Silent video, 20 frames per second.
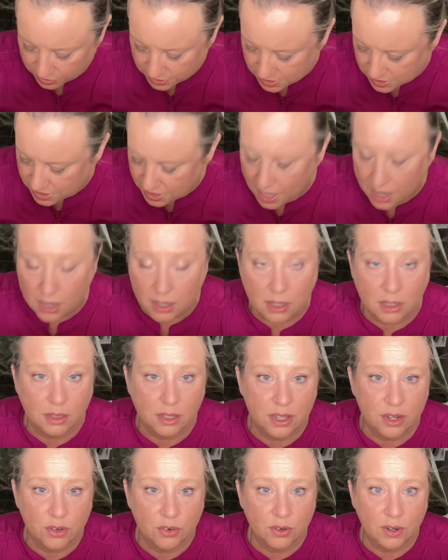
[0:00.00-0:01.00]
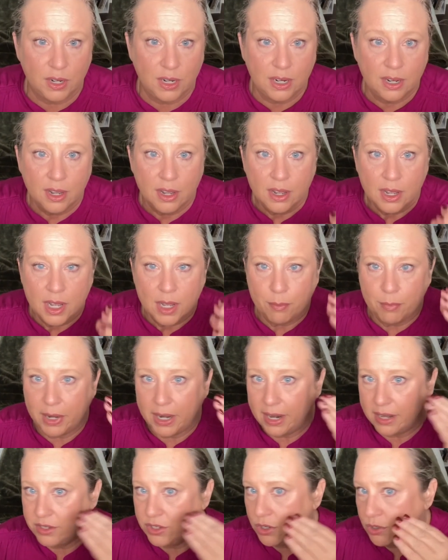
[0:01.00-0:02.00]
It's not glittery,
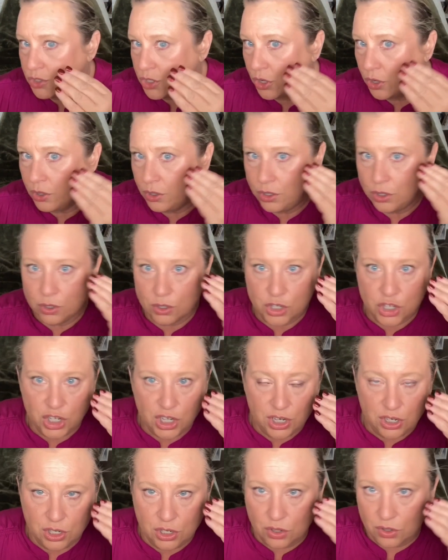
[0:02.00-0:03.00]
but as you turn your cheek,